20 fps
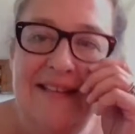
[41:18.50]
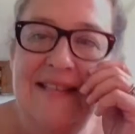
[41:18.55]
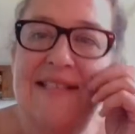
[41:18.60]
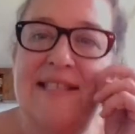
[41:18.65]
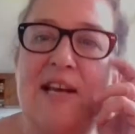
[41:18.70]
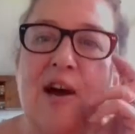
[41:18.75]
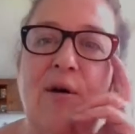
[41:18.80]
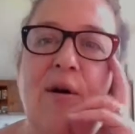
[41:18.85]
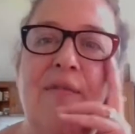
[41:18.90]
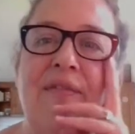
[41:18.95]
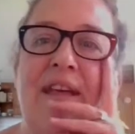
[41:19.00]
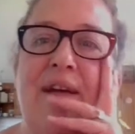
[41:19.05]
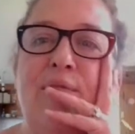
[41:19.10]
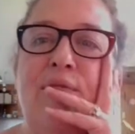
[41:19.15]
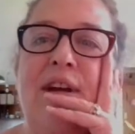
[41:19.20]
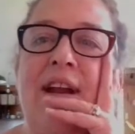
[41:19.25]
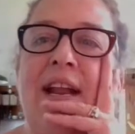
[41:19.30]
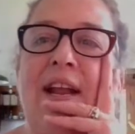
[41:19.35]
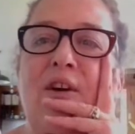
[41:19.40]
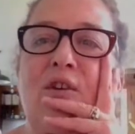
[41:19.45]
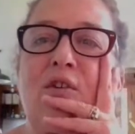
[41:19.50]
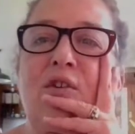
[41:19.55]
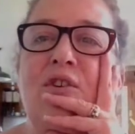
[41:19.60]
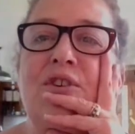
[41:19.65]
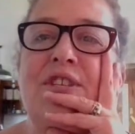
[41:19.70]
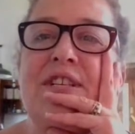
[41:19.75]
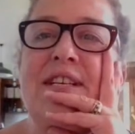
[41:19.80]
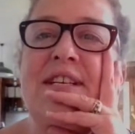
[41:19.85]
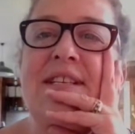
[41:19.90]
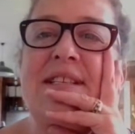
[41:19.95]
so on. They're really
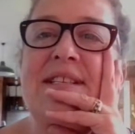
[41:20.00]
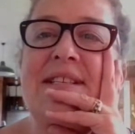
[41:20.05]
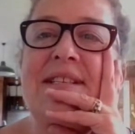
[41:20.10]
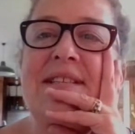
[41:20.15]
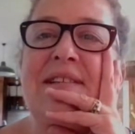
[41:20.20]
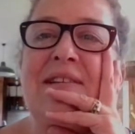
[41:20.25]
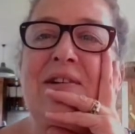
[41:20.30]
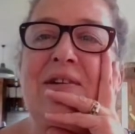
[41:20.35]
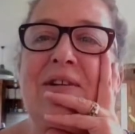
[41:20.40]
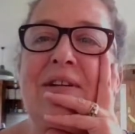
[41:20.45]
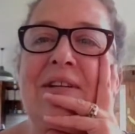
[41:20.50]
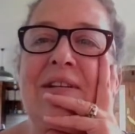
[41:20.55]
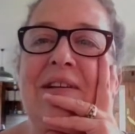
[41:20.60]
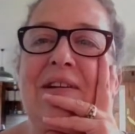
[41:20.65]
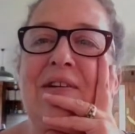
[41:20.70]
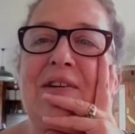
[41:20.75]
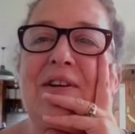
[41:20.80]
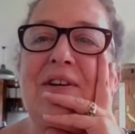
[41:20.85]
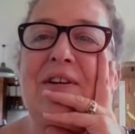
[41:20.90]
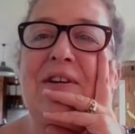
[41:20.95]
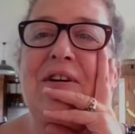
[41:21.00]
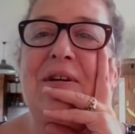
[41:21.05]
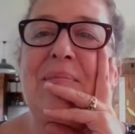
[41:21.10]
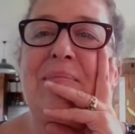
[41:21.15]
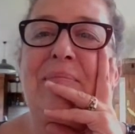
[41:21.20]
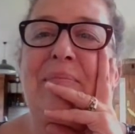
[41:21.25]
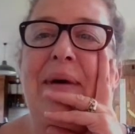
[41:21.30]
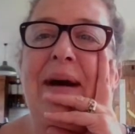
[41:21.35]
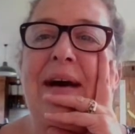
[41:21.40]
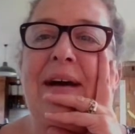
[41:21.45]
gorgeous. Look at
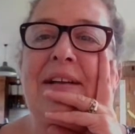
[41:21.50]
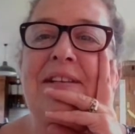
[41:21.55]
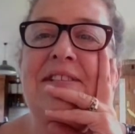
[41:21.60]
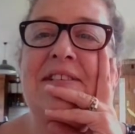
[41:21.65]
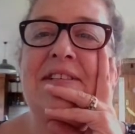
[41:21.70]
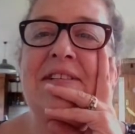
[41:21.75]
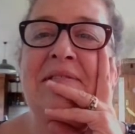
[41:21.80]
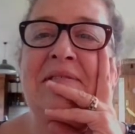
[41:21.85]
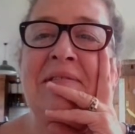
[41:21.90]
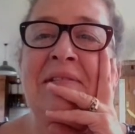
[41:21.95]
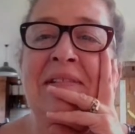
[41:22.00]
her butt.